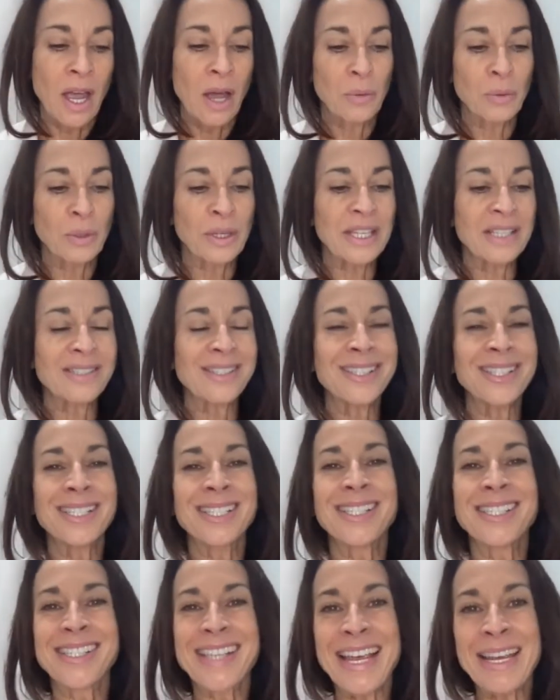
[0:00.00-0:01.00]
Well, this is the
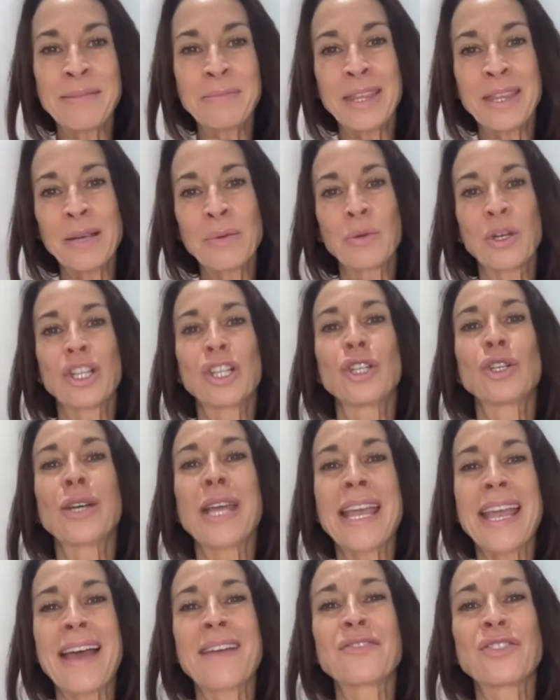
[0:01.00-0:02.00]
same thing with
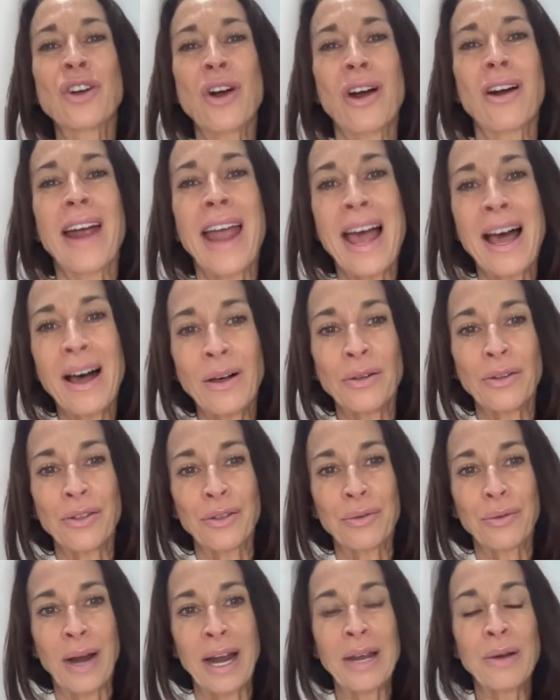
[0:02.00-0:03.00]
looking after our
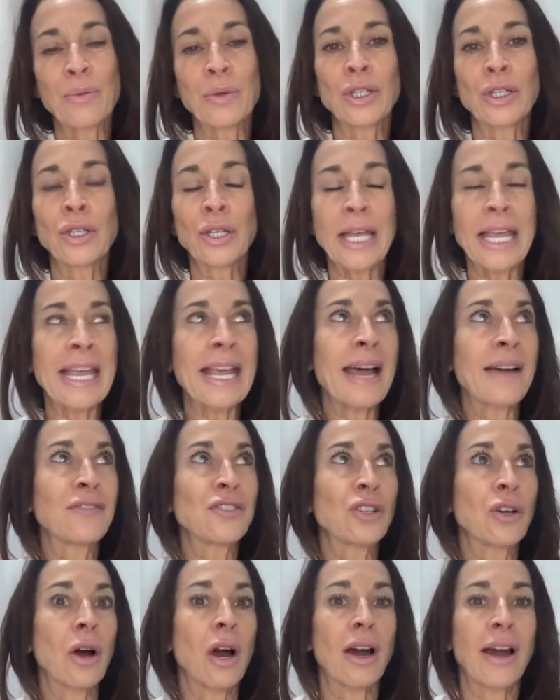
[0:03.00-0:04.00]
health, right? We're looking
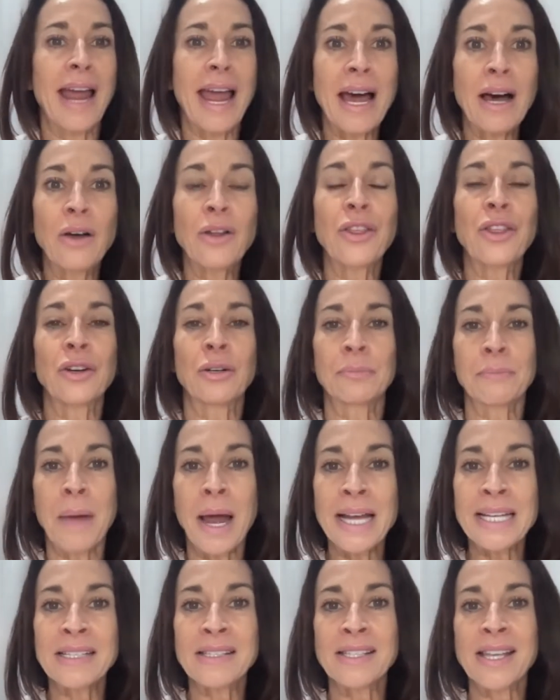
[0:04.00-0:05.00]
after our health, our
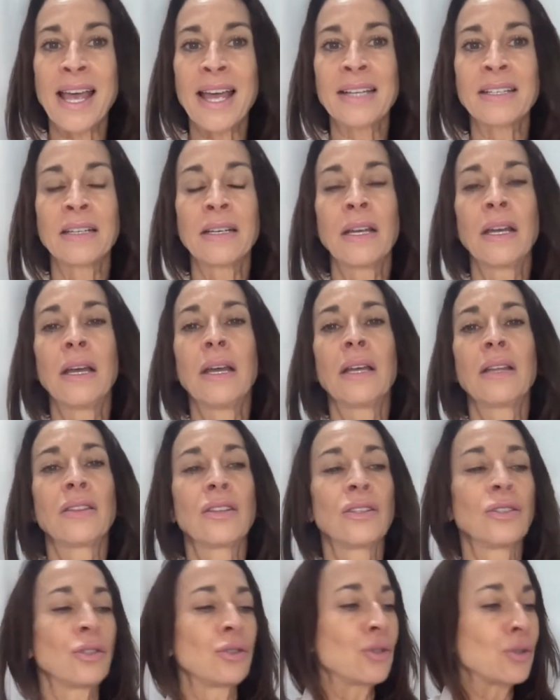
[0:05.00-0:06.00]
mindset, the
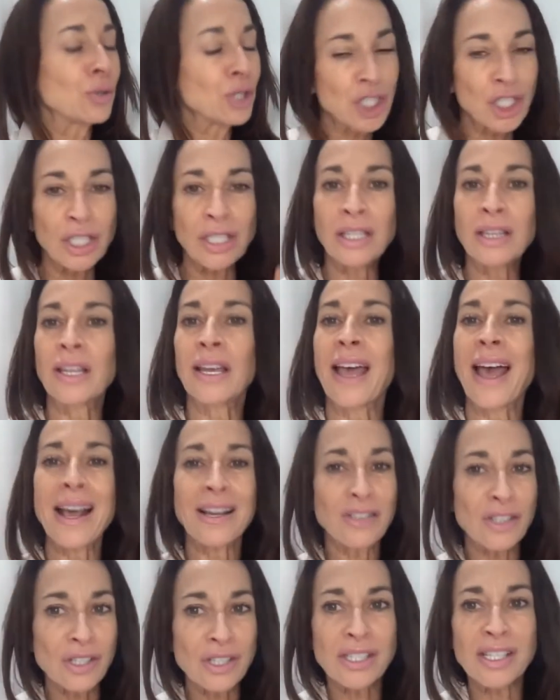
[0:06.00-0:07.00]
nutrition, the
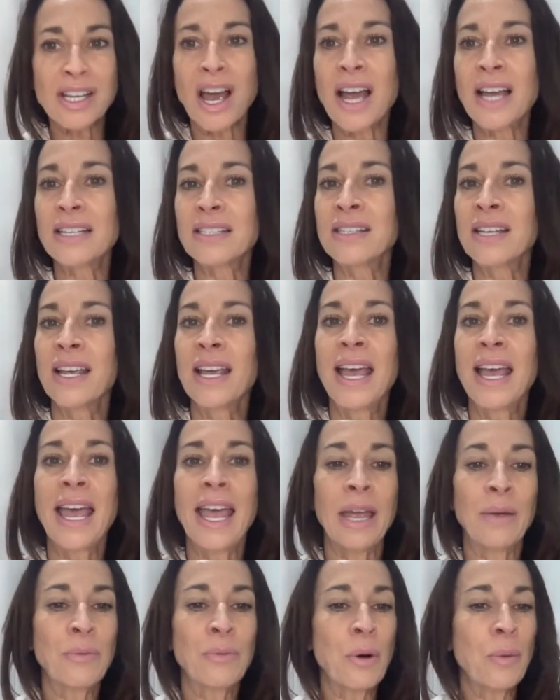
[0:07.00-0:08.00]
exercise.
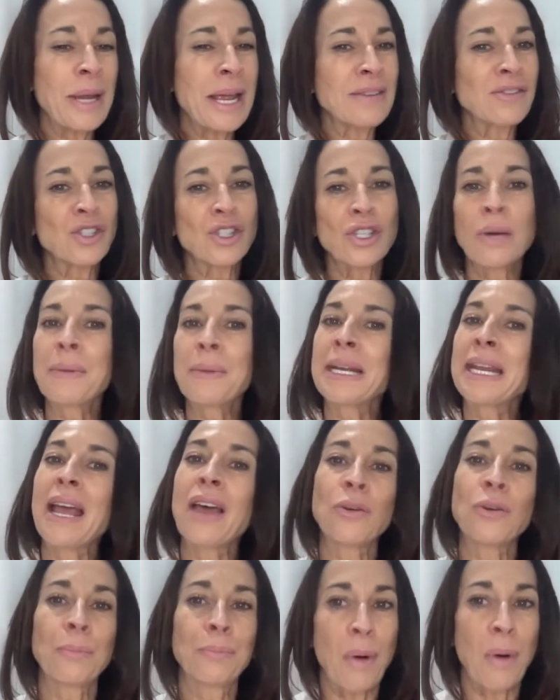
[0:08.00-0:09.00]
And when we have so many
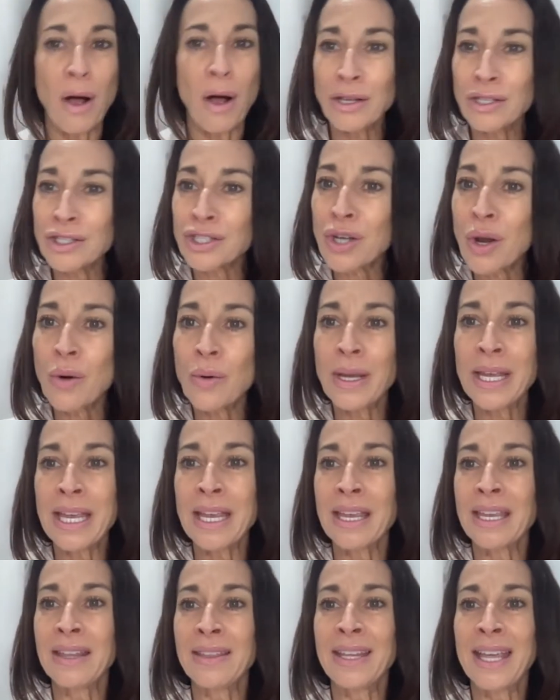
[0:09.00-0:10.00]
other balls going
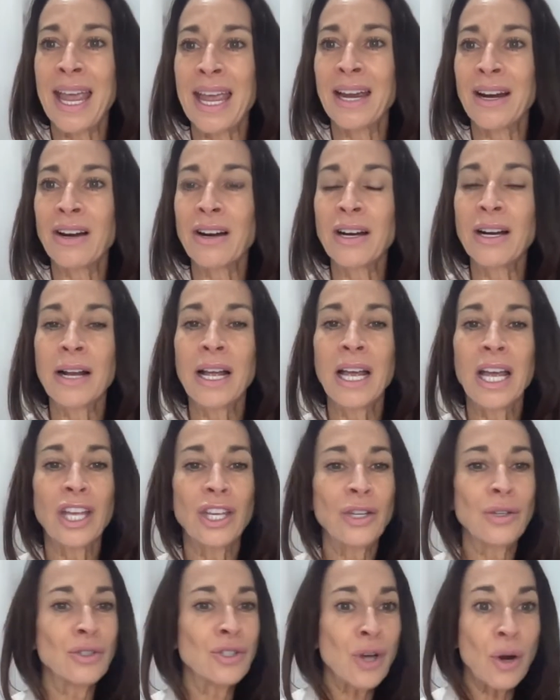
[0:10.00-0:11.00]
in the air,
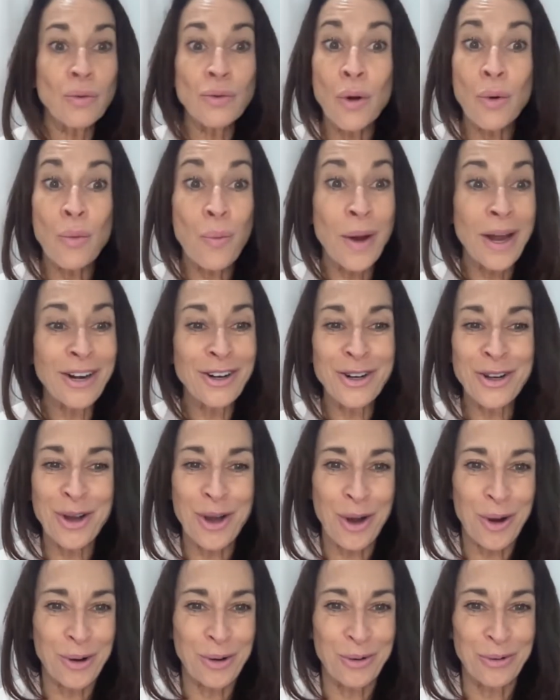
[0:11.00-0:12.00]
you don't know where to
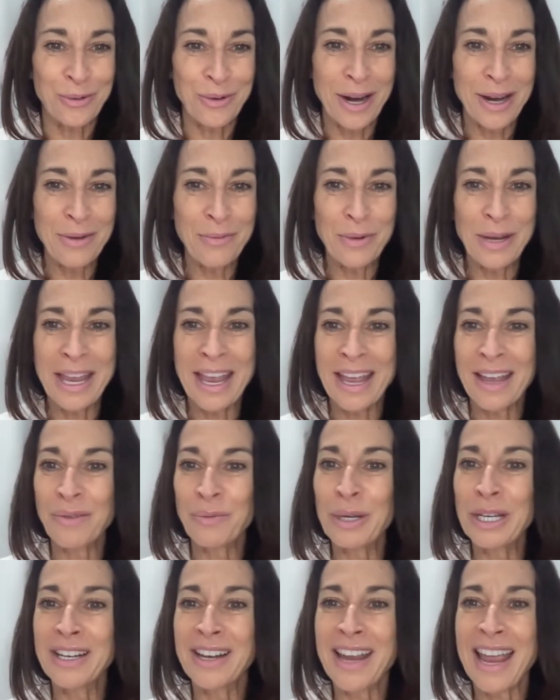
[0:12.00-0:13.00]
go, right? We
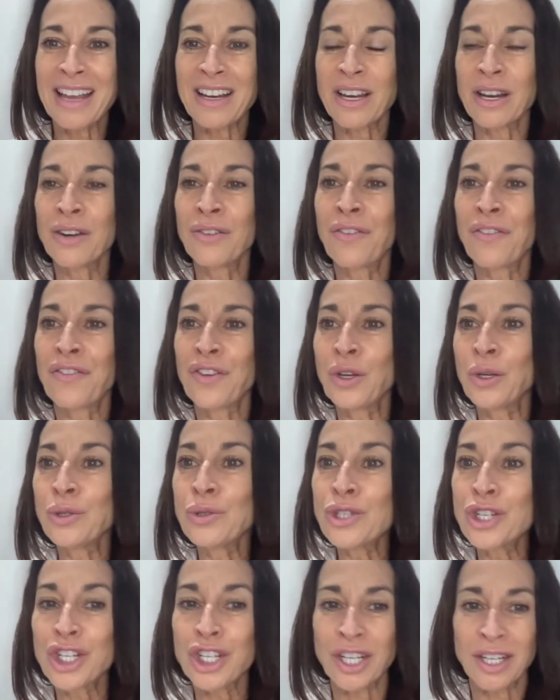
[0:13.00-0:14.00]
get
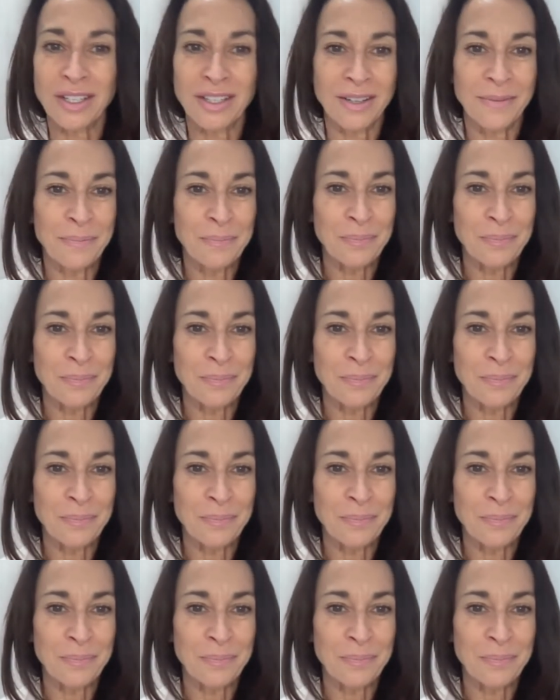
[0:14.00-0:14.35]
confusion.